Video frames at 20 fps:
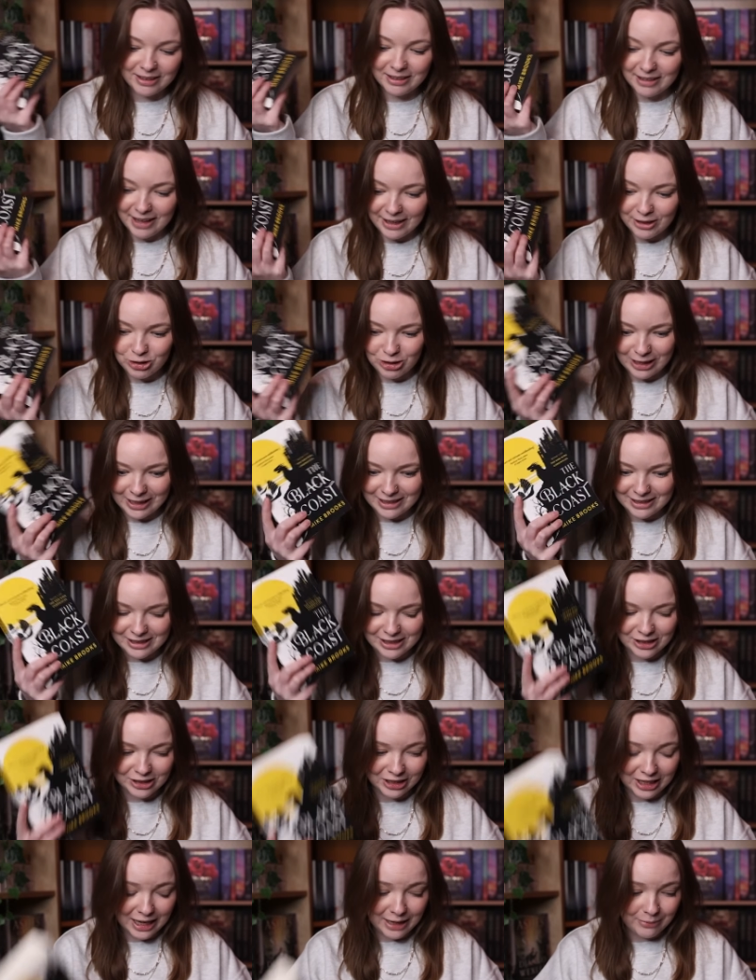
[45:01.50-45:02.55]
the land dragon
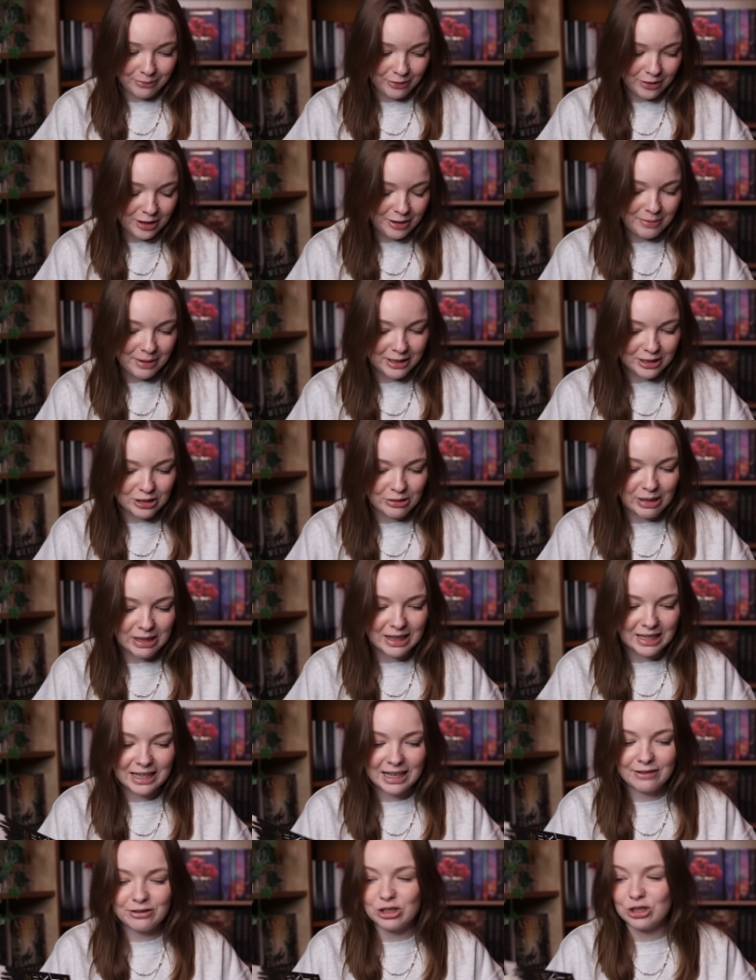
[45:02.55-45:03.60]
tier came from. And so I
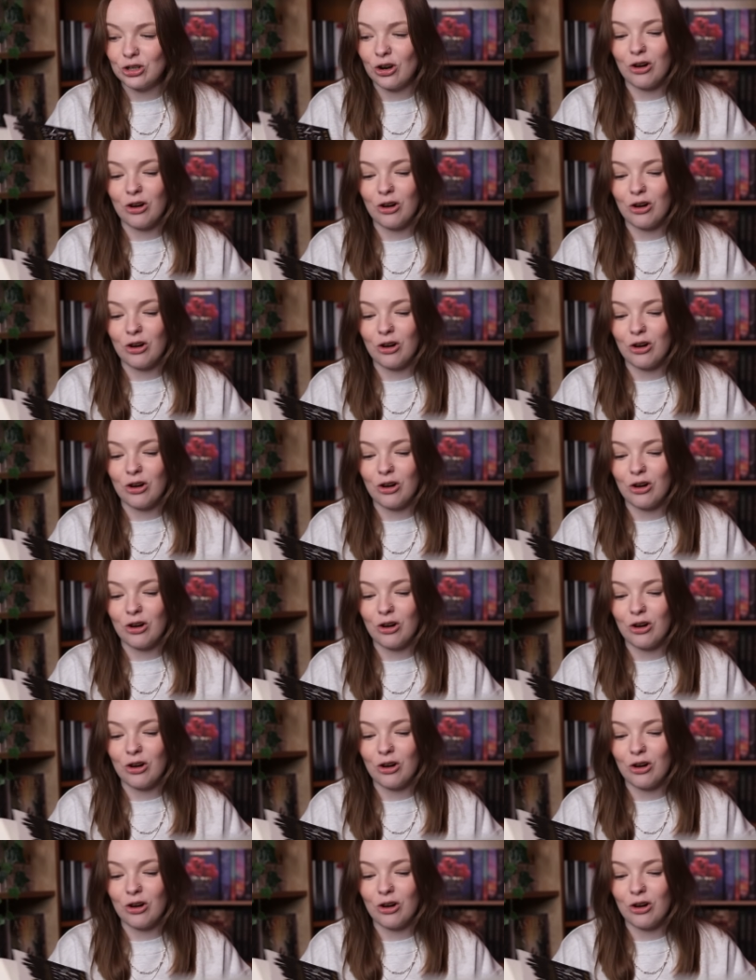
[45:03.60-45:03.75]
think I've just